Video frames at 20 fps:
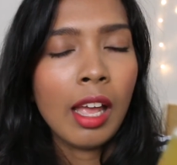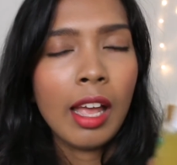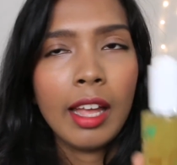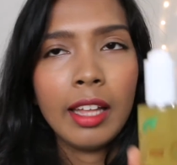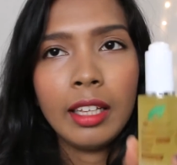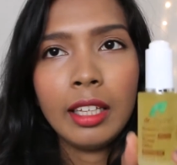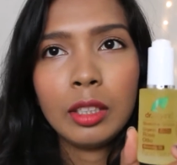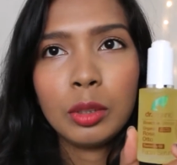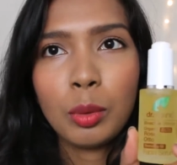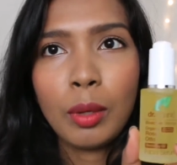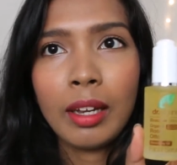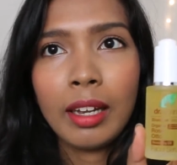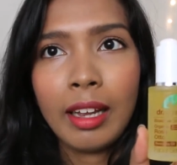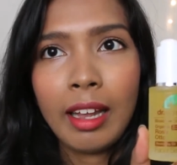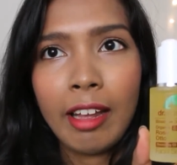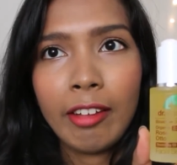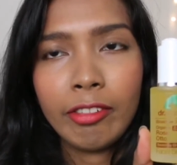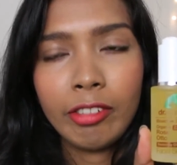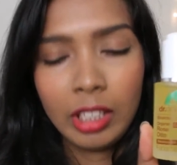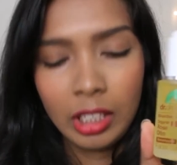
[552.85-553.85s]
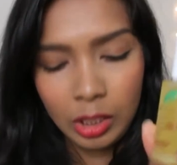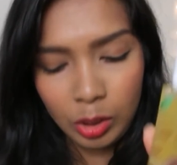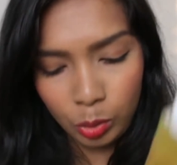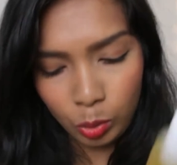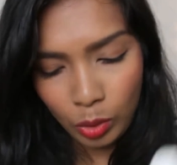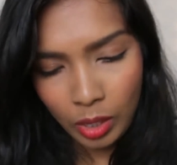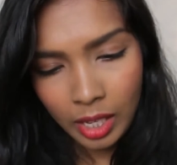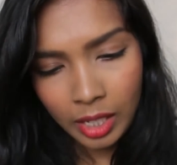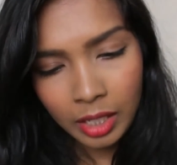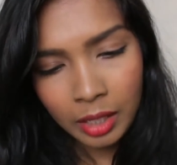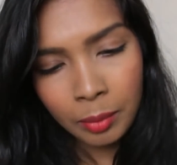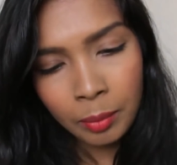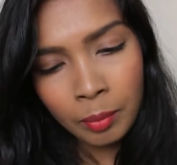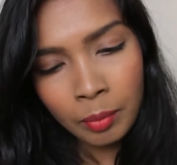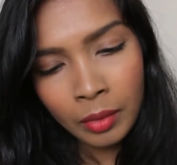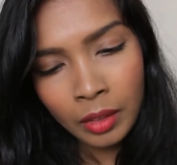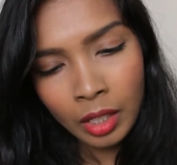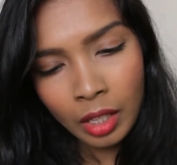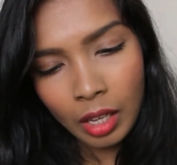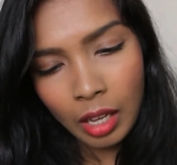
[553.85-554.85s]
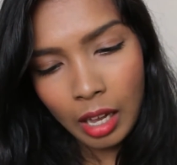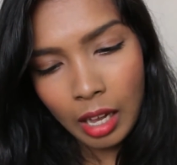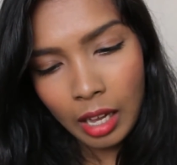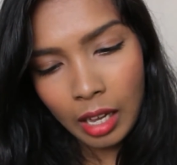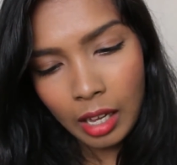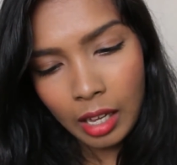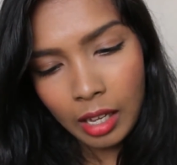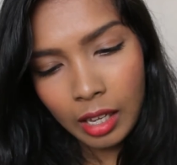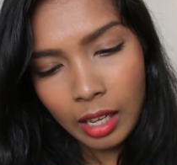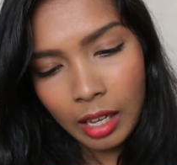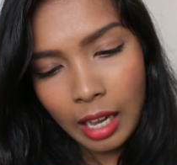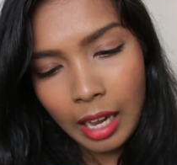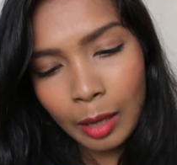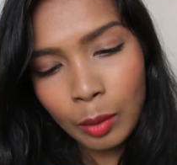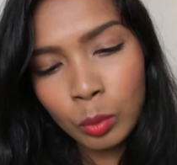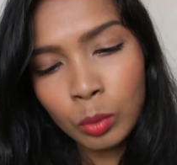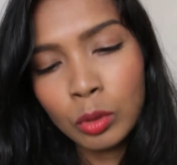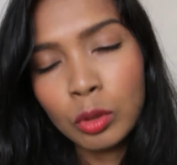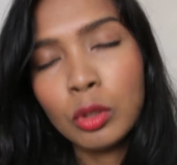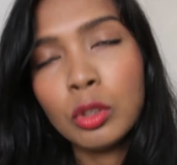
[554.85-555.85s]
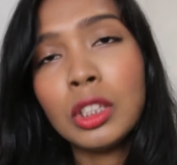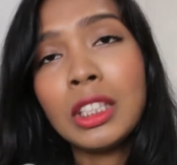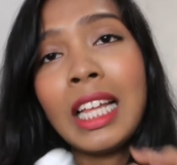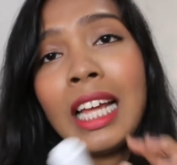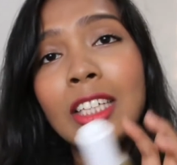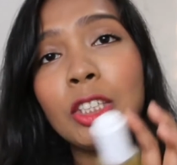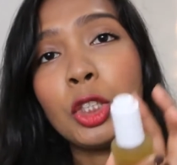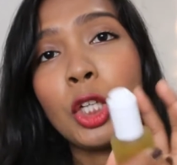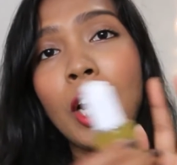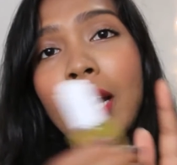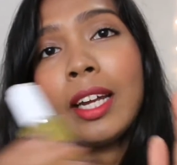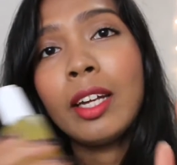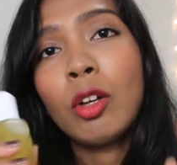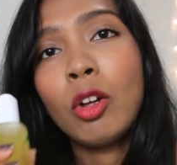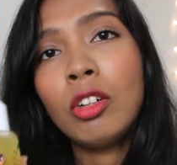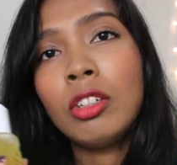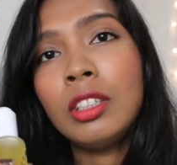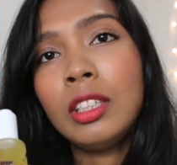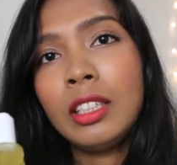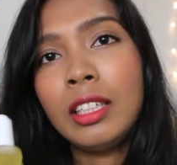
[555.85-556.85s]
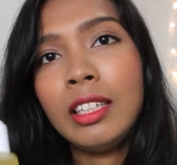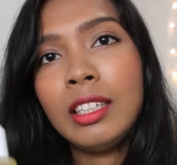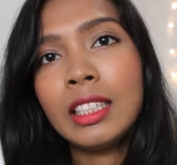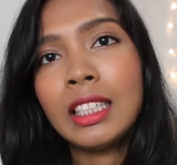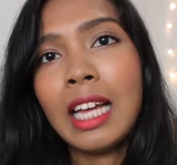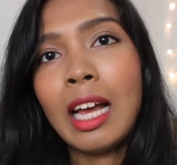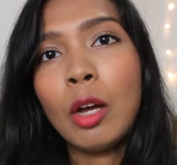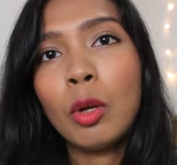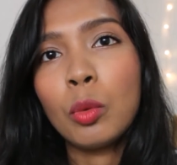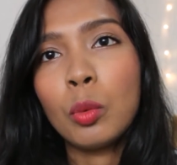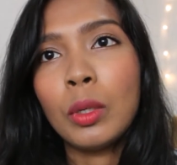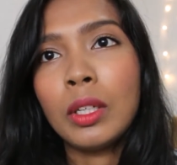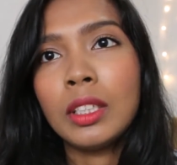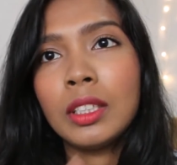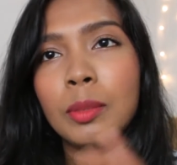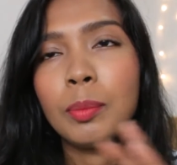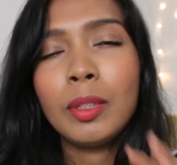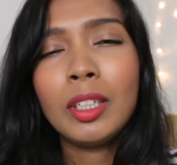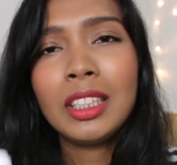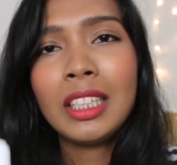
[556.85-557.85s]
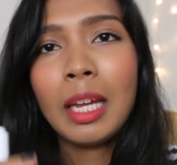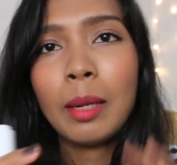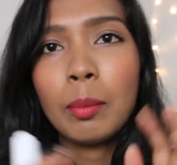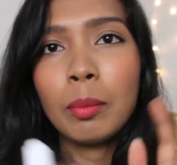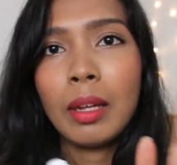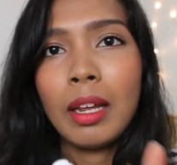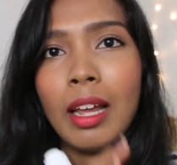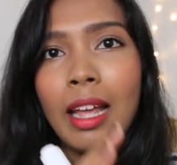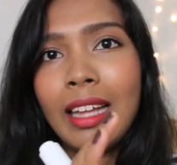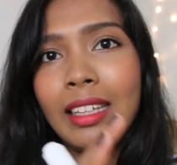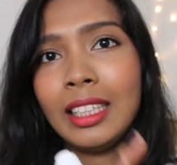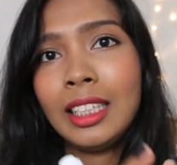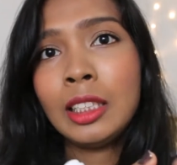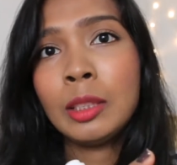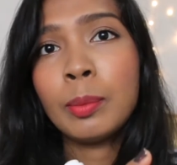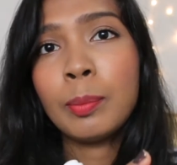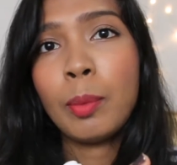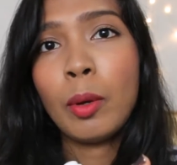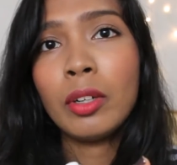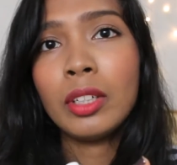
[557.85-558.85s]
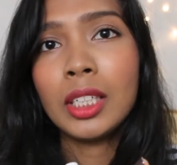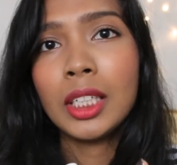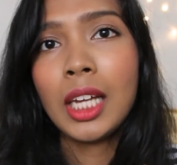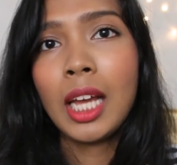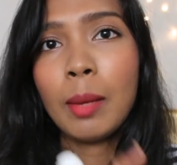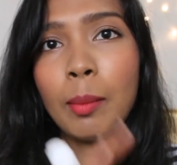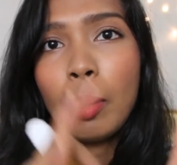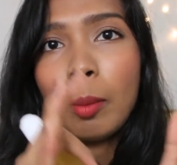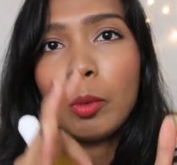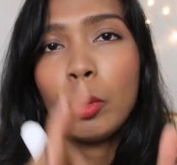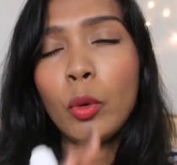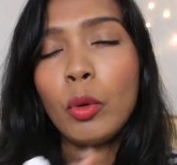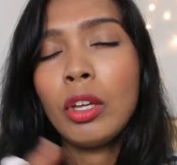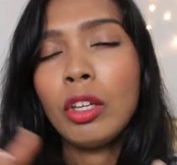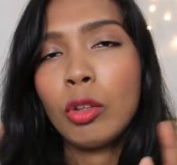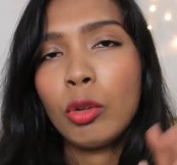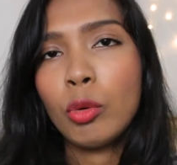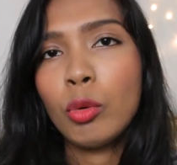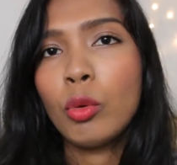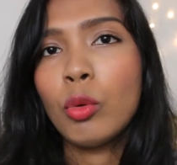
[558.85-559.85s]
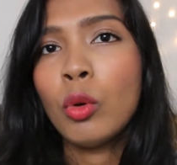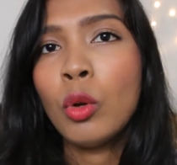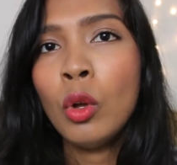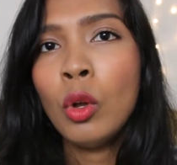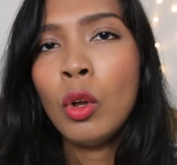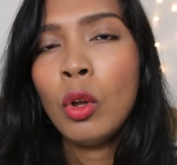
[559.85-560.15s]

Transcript: And that's why I have this one. I will start trying all of these out once, because I'm at this point in time, I'm going through